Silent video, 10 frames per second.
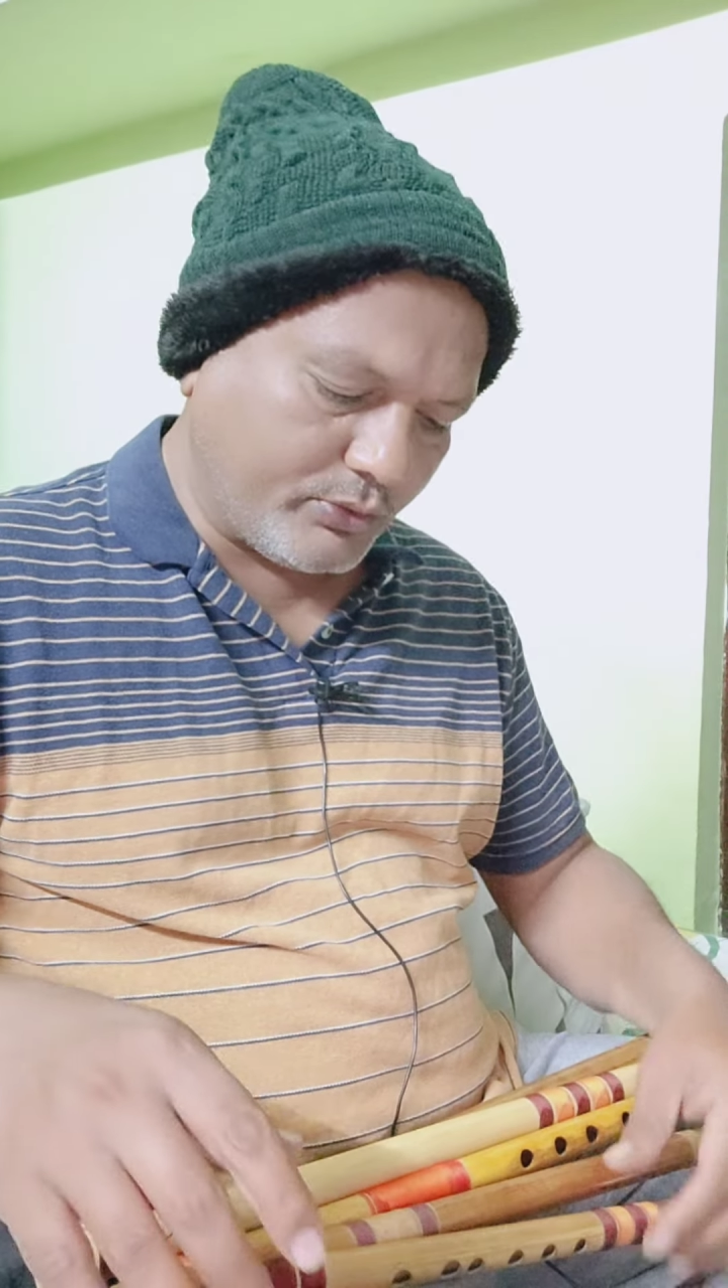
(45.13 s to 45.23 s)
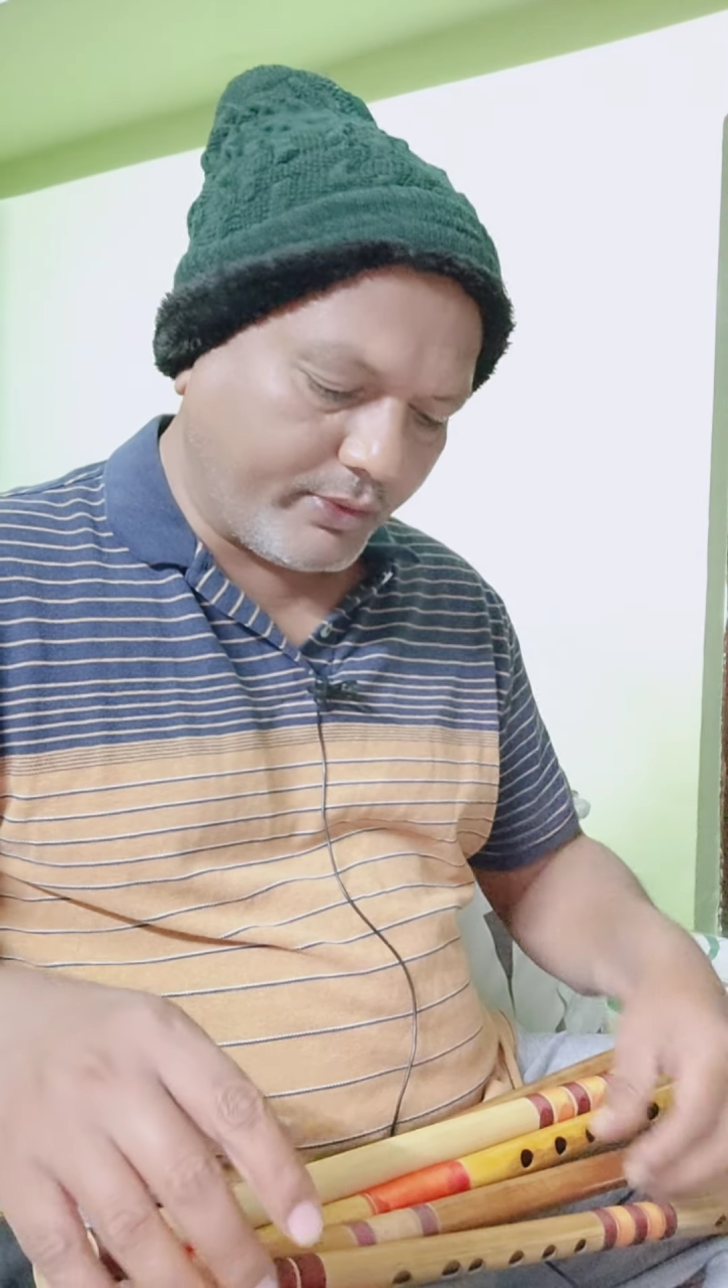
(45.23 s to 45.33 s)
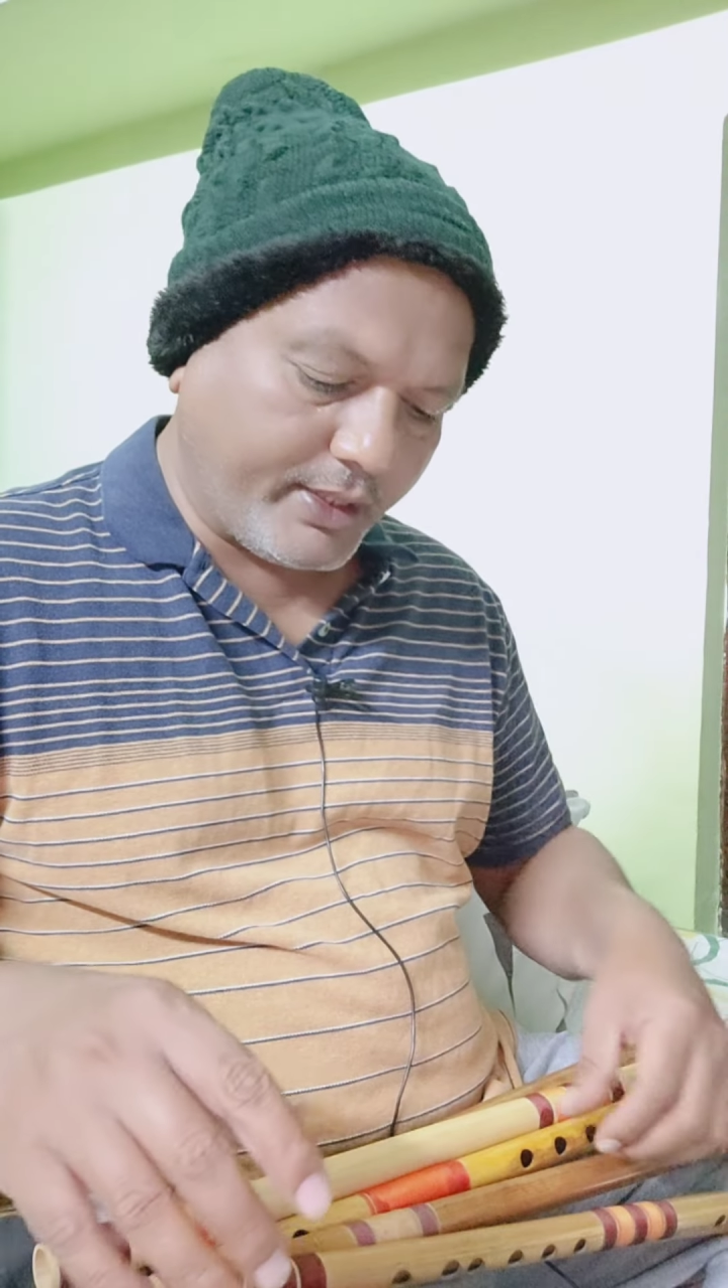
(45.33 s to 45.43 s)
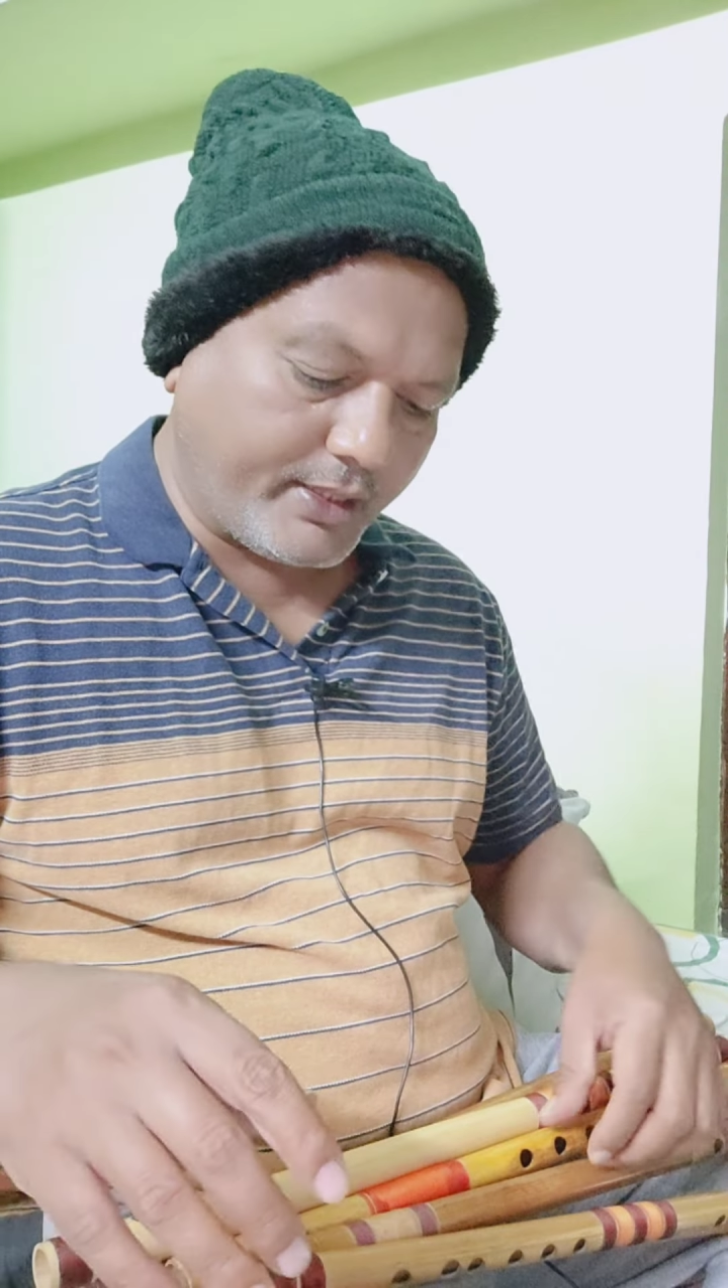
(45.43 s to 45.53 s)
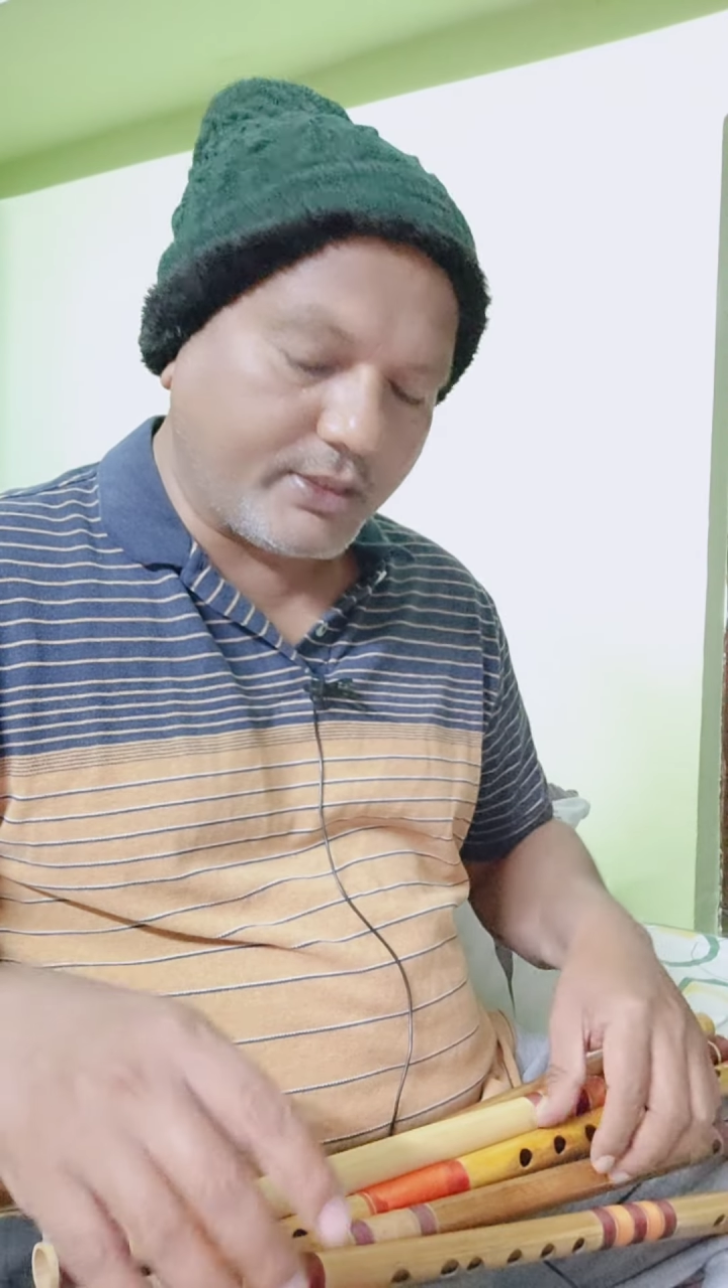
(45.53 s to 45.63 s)

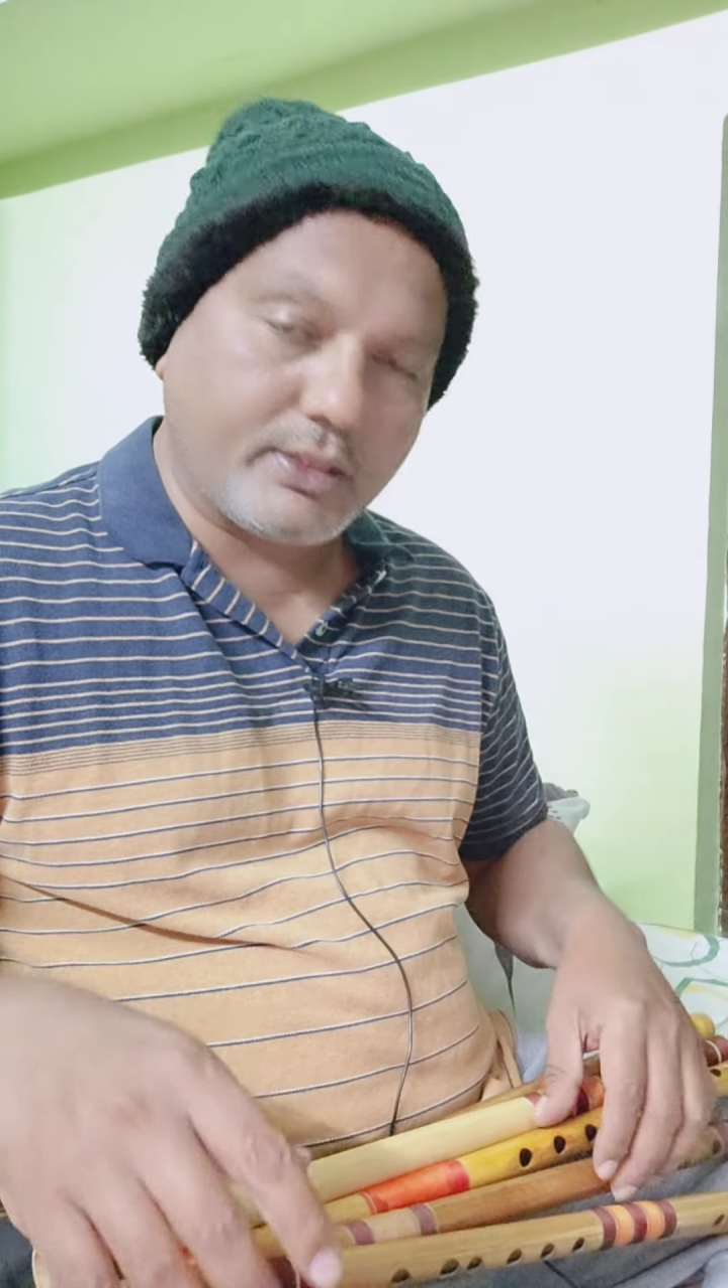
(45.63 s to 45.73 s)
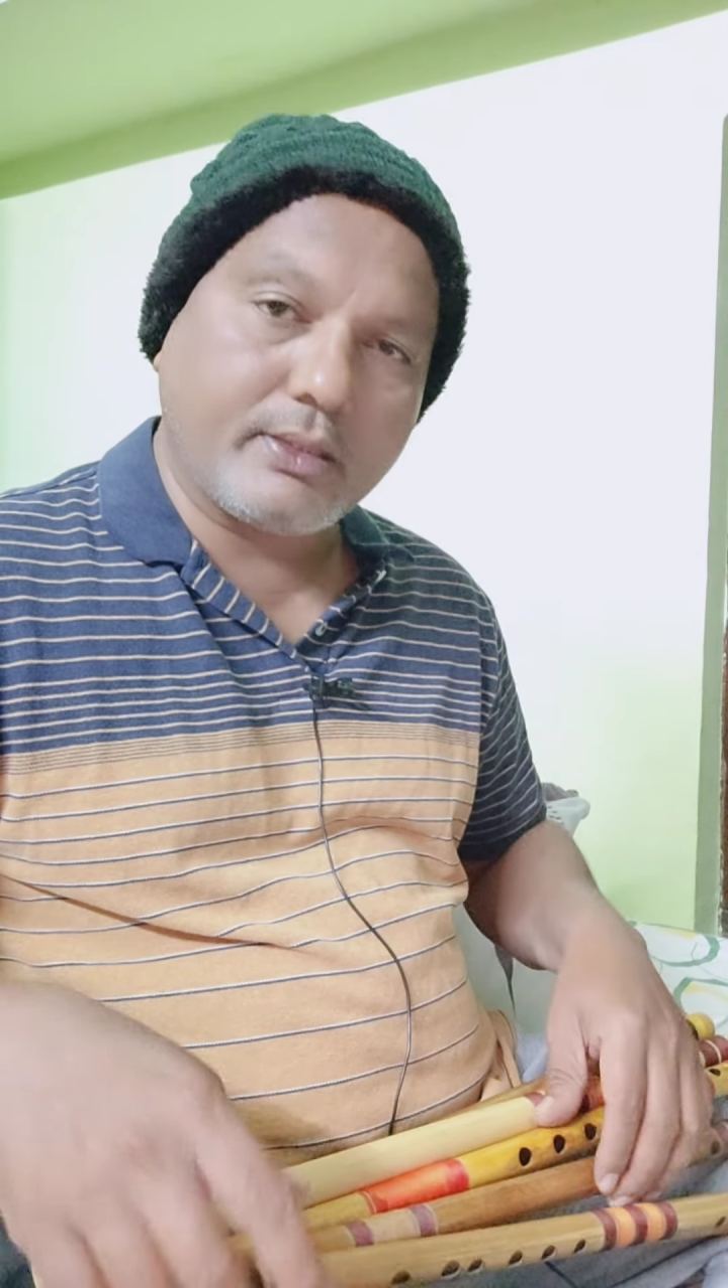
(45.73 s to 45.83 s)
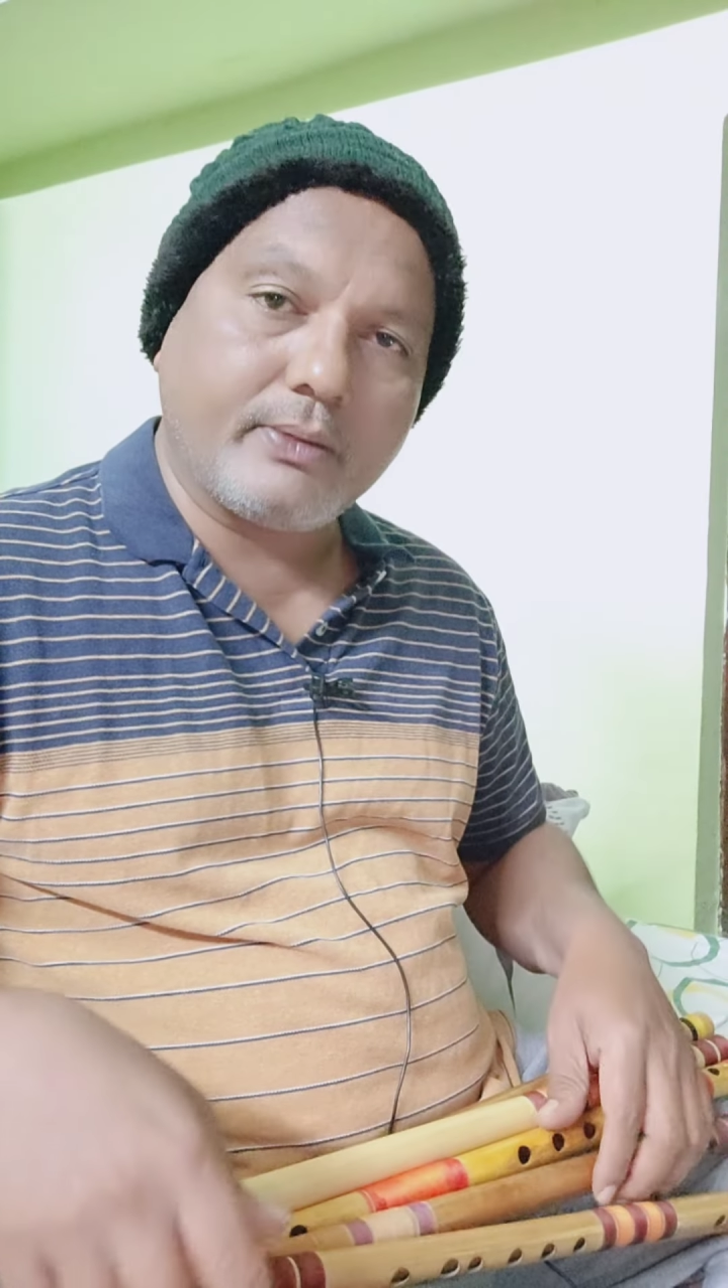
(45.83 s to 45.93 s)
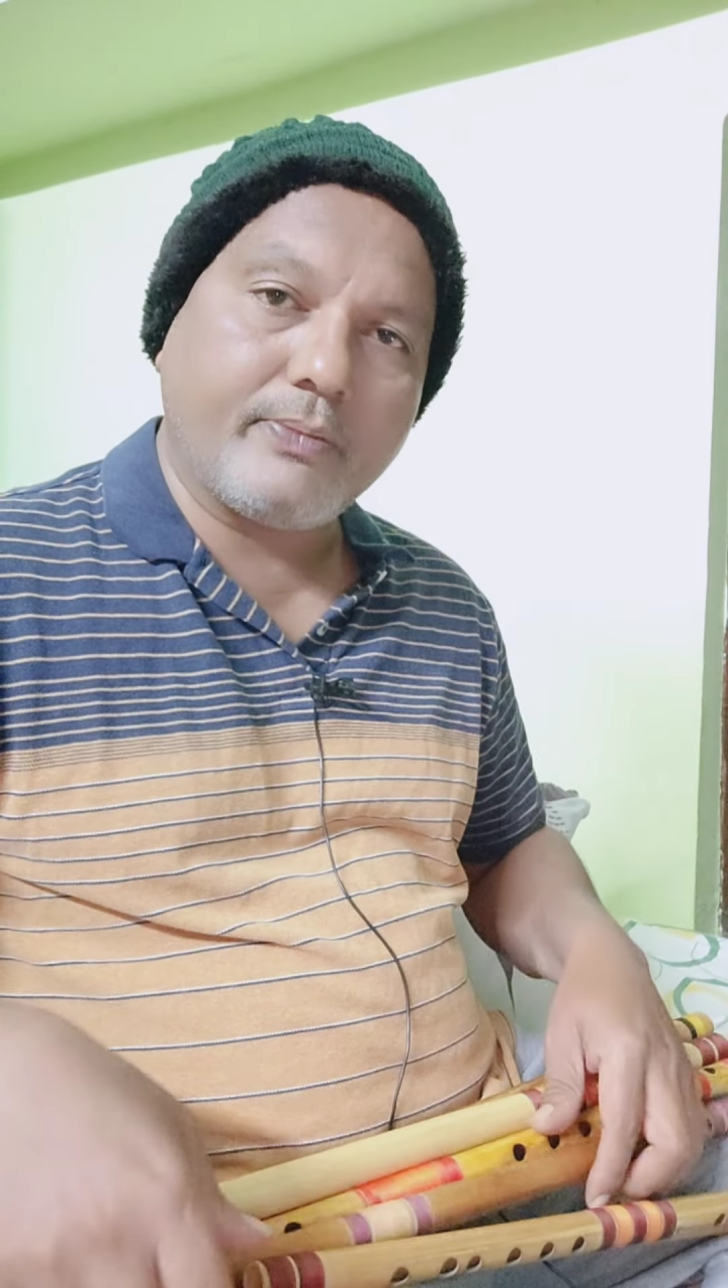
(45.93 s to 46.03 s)
varies